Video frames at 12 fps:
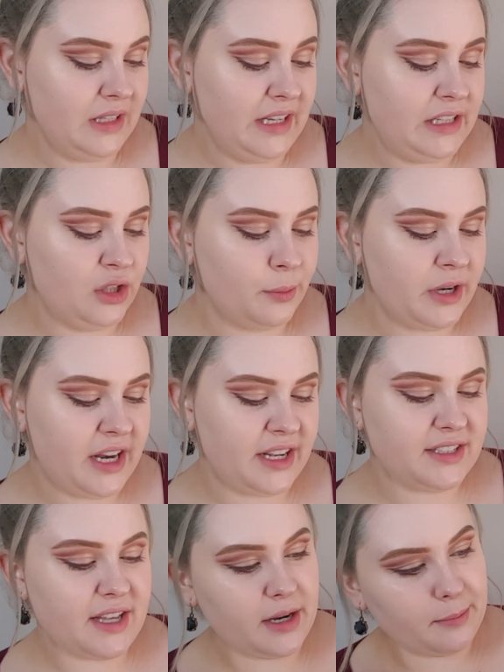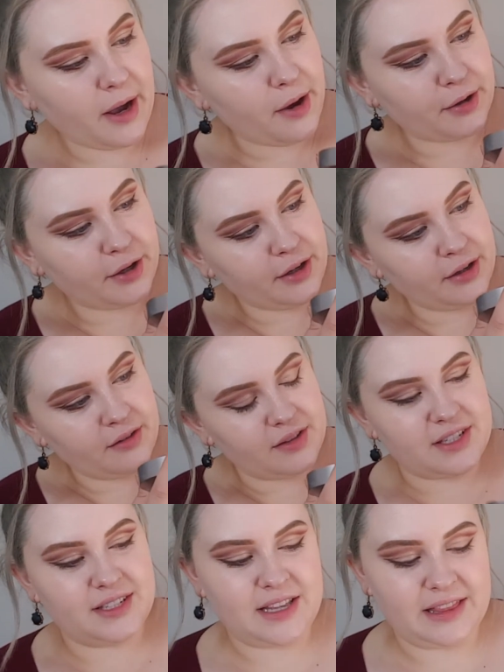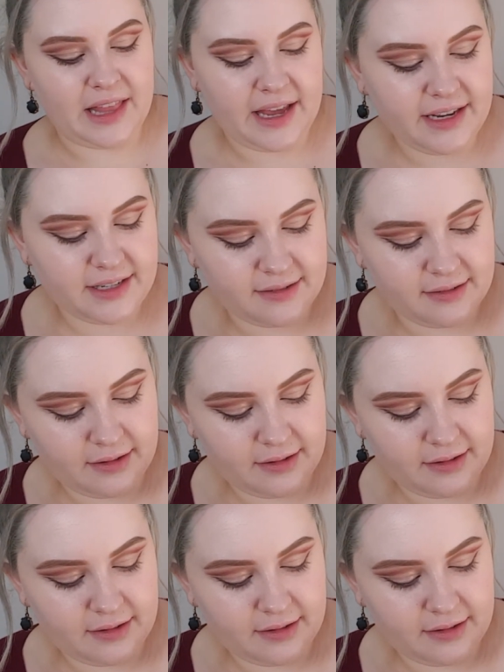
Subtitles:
Illuminating Setting Powder. This is in light.